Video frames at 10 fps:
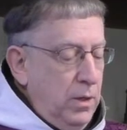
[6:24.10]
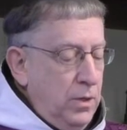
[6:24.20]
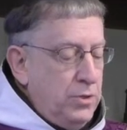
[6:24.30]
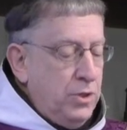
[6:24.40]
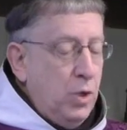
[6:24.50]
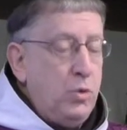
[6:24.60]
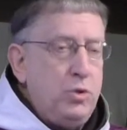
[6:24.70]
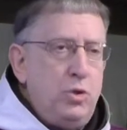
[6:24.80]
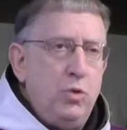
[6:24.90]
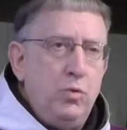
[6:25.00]

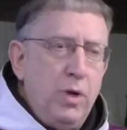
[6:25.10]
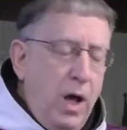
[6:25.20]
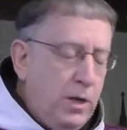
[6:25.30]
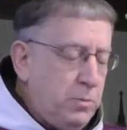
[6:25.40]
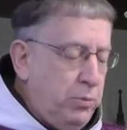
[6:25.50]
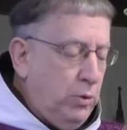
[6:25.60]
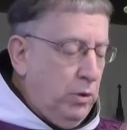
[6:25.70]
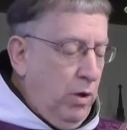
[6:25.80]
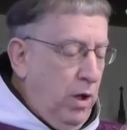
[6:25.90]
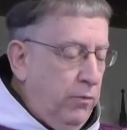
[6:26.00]
So do not
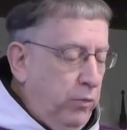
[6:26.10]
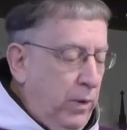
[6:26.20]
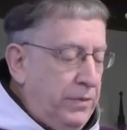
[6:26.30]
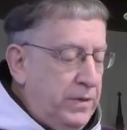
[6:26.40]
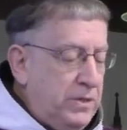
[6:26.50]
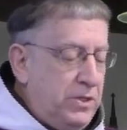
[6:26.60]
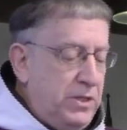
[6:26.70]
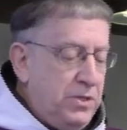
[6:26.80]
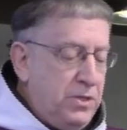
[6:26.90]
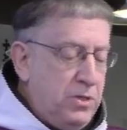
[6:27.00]
put off what this
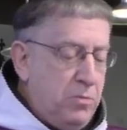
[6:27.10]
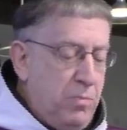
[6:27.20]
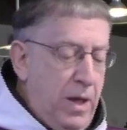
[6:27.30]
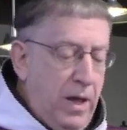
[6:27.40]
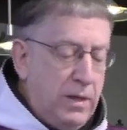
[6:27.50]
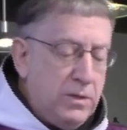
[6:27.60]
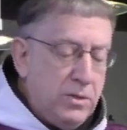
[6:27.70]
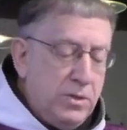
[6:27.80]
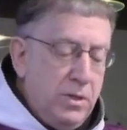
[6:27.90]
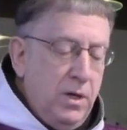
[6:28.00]
season
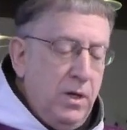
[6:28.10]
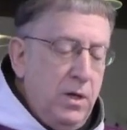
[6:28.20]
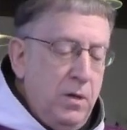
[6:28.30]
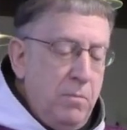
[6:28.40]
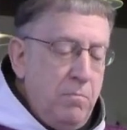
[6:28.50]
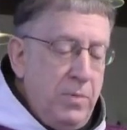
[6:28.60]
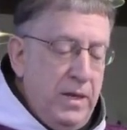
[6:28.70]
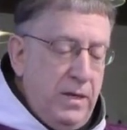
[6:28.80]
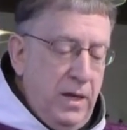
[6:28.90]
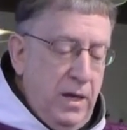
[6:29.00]
demands. Be
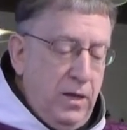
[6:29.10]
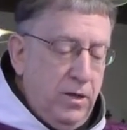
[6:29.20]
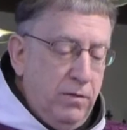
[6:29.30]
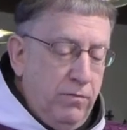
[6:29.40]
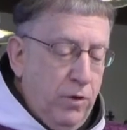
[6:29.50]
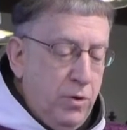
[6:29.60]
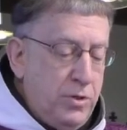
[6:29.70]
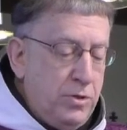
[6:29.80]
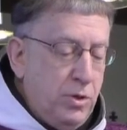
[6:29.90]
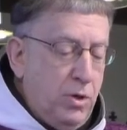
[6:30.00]
ye
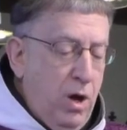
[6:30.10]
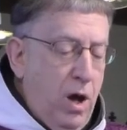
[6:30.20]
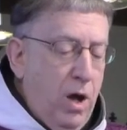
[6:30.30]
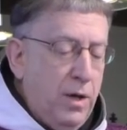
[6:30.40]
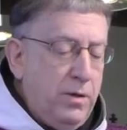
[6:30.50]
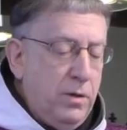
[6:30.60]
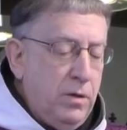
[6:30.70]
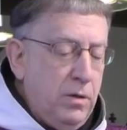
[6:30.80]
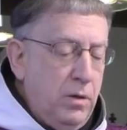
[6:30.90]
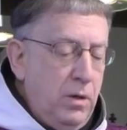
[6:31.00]
converted to God.
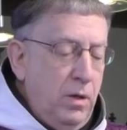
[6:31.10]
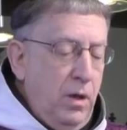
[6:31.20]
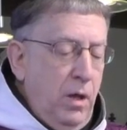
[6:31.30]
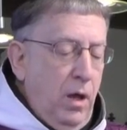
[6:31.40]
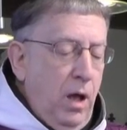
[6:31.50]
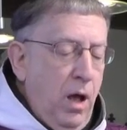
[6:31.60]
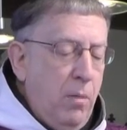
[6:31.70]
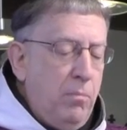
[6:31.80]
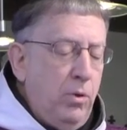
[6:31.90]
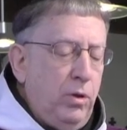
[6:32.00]

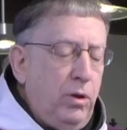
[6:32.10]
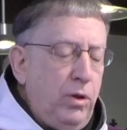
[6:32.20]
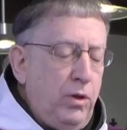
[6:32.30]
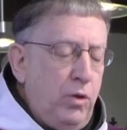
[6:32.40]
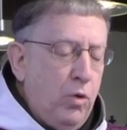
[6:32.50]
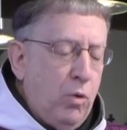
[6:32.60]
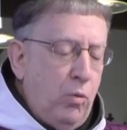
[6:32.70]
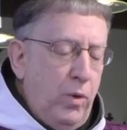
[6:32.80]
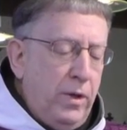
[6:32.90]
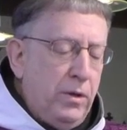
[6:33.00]
Humble your
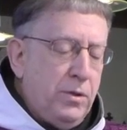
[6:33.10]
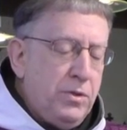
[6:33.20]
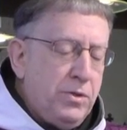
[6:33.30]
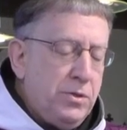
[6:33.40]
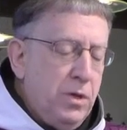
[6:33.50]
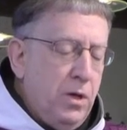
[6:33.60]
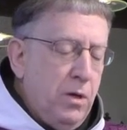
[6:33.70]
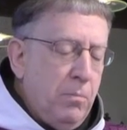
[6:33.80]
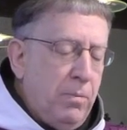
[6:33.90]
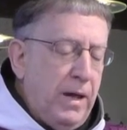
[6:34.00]
wills
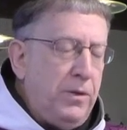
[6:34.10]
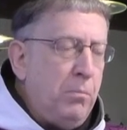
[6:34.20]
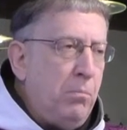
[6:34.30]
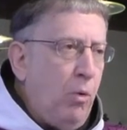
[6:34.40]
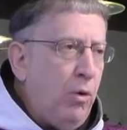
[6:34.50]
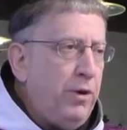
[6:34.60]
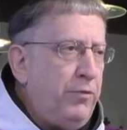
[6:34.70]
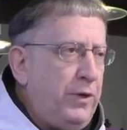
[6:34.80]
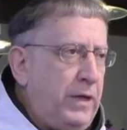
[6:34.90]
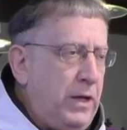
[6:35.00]
by the
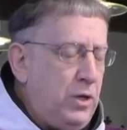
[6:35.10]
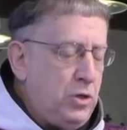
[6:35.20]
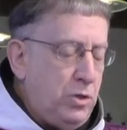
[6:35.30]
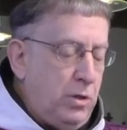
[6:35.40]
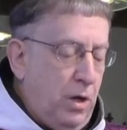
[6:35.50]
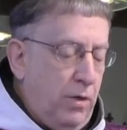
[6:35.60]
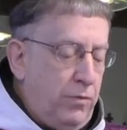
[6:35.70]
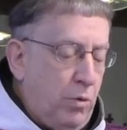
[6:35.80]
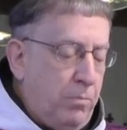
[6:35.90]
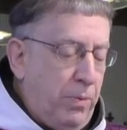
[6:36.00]
mortification
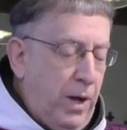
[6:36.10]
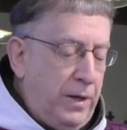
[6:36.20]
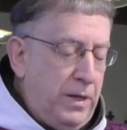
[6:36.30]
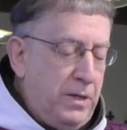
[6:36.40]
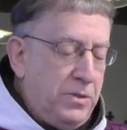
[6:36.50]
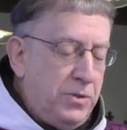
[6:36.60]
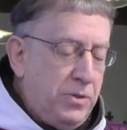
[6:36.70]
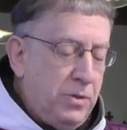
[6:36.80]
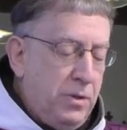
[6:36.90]
of your bodies.